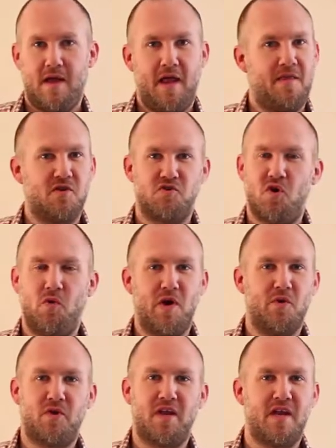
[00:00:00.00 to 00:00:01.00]
and there's no way
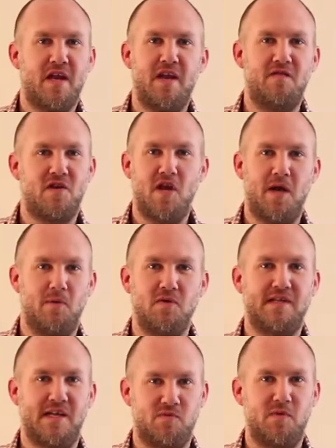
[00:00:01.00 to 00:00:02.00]
we're going to get even
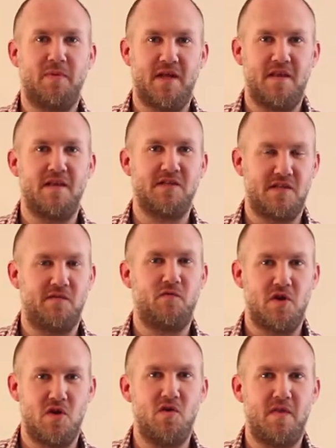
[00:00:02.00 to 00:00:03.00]
doubles as we play this if
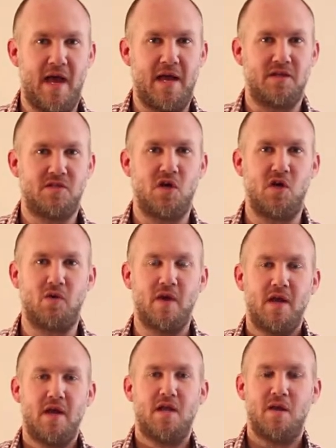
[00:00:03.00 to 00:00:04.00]
we do that. So
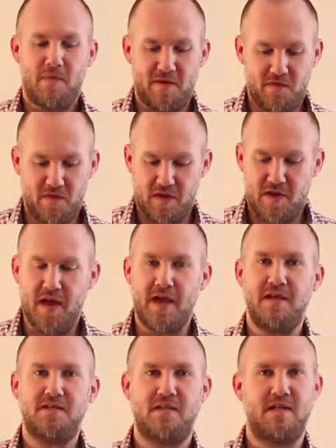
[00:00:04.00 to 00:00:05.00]
keep everything
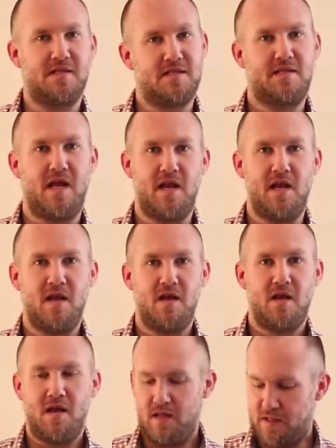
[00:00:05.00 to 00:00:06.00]
nice and steady.
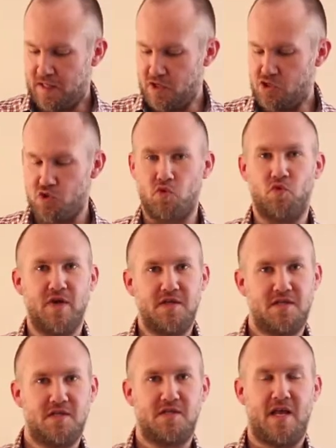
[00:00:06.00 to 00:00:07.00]
Let your
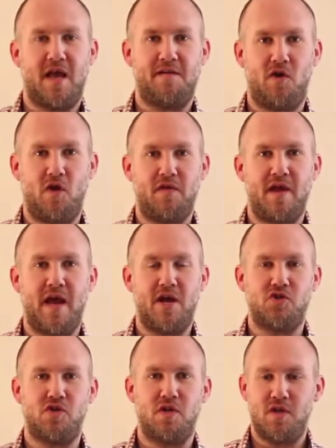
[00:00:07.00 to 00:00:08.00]
wrists have all the
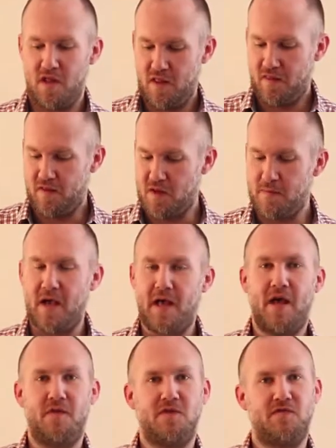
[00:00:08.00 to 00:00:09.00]
action. Think about
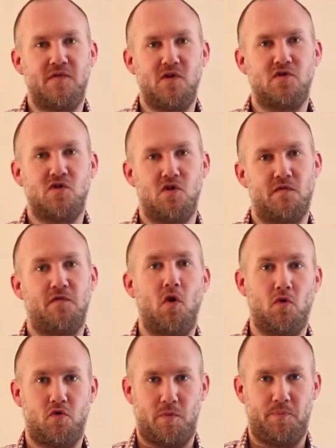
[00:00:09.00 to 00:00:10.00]
how this feels in your
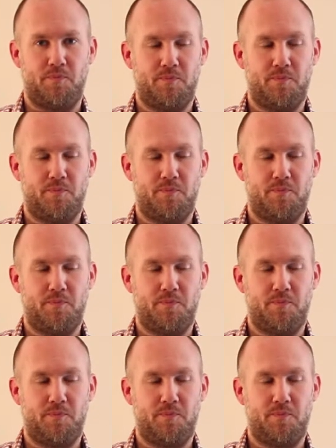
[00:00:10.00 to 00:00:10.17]
fulcrum.